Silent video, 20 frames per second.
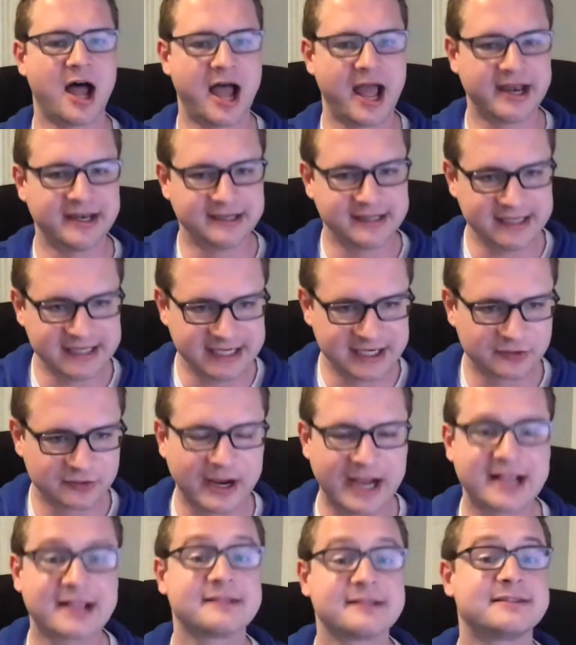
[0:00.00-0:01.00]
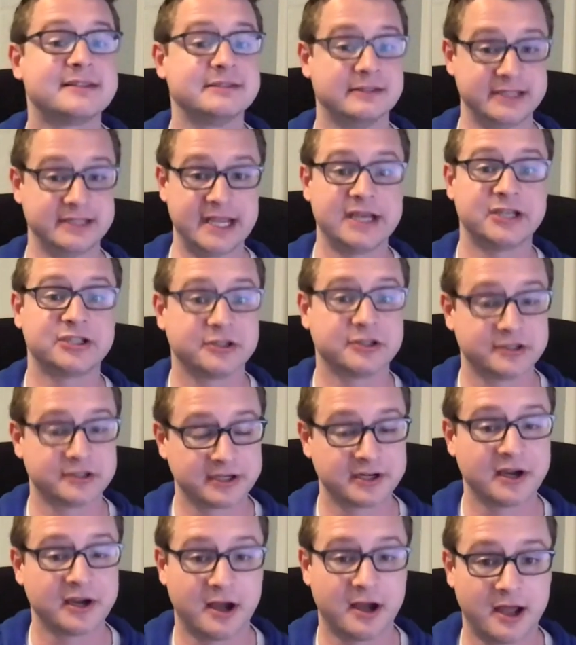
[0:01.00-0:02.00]
need reconciliation to
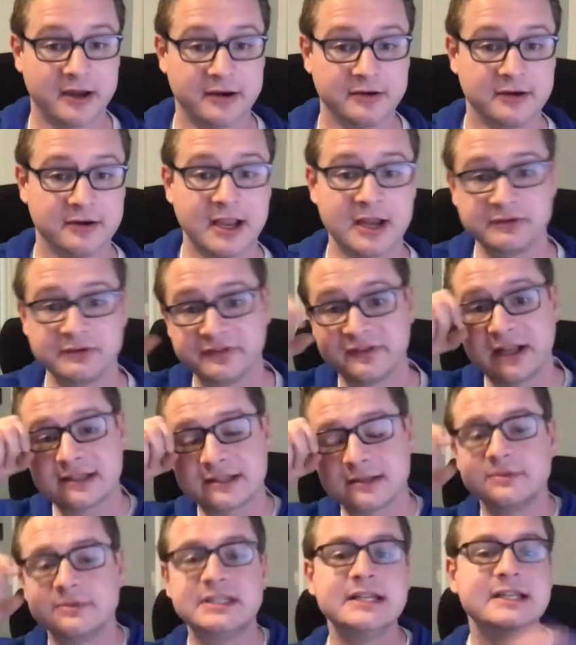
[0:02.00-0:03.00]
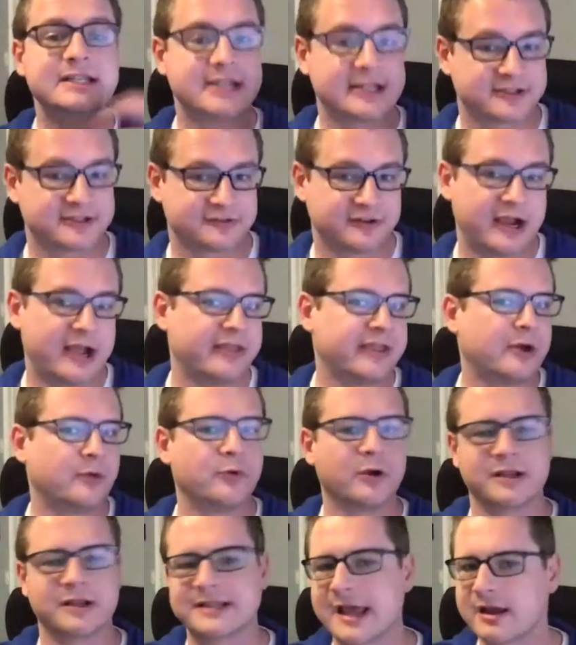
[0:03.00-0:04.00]
God. And we've got some details for how that
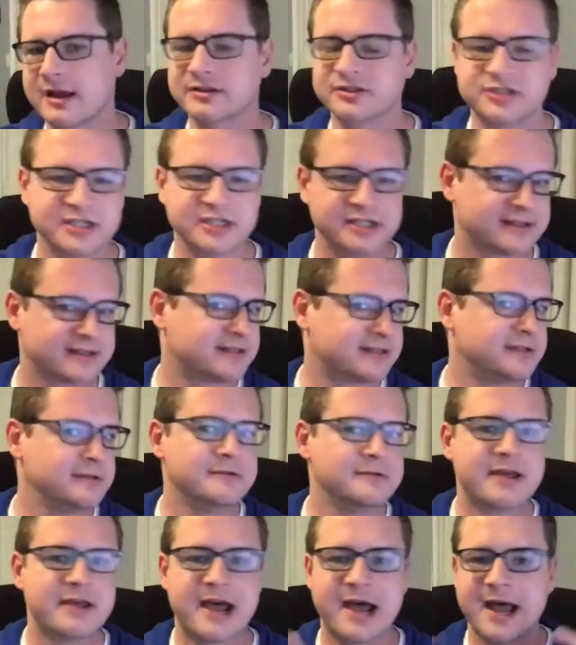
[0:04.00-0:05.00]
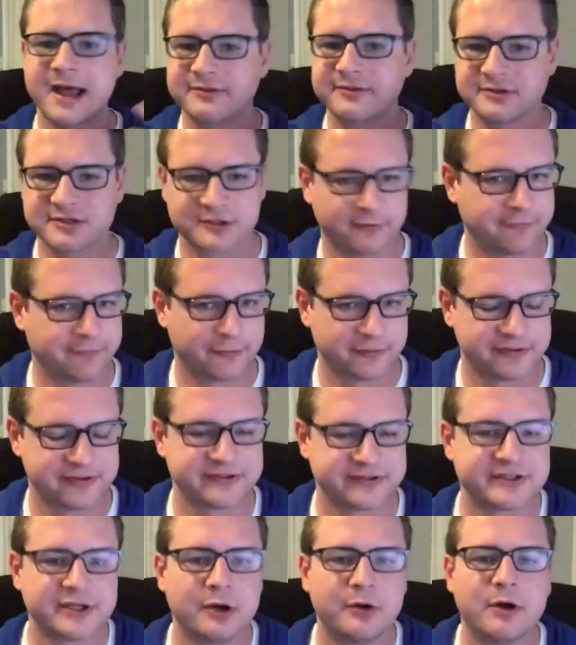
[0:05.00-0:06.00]
works. How does Jesus do that? And so forth
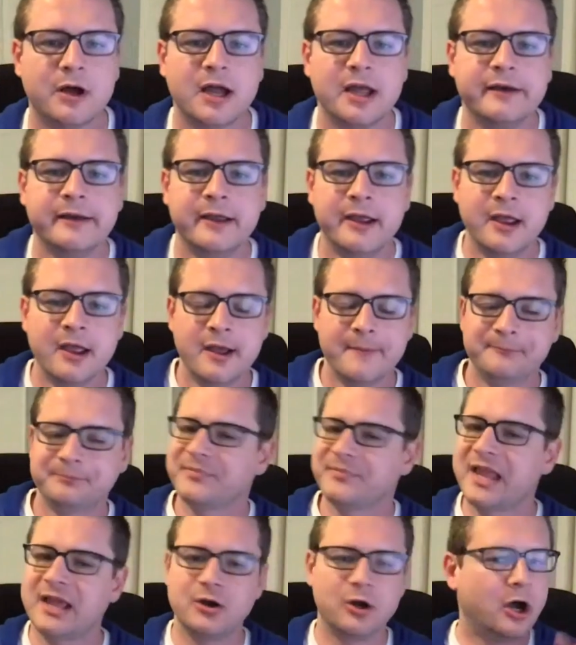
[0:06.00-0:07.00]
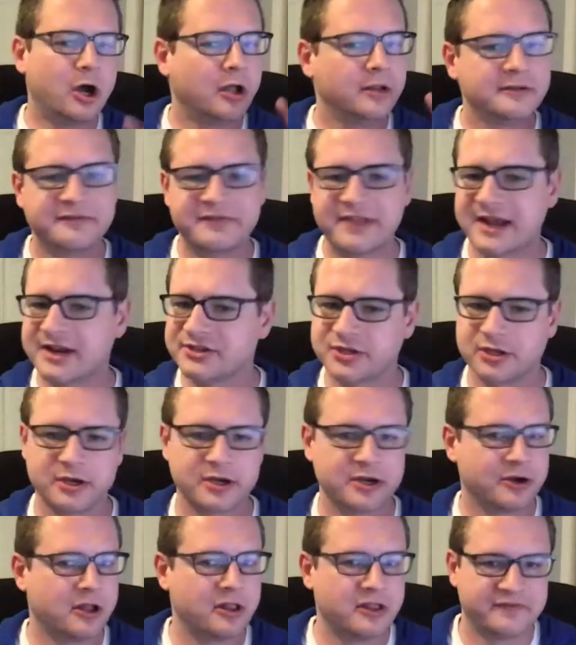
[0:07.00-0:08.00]
and so on. And all of that is good
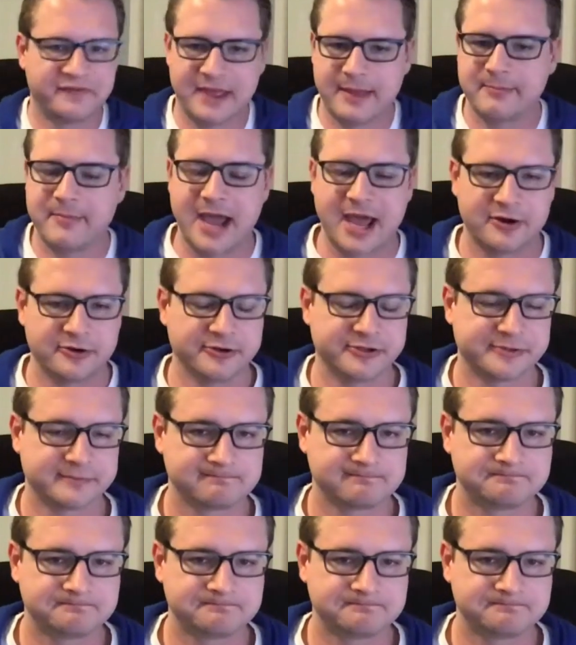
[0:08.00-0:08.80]
and all of that matters.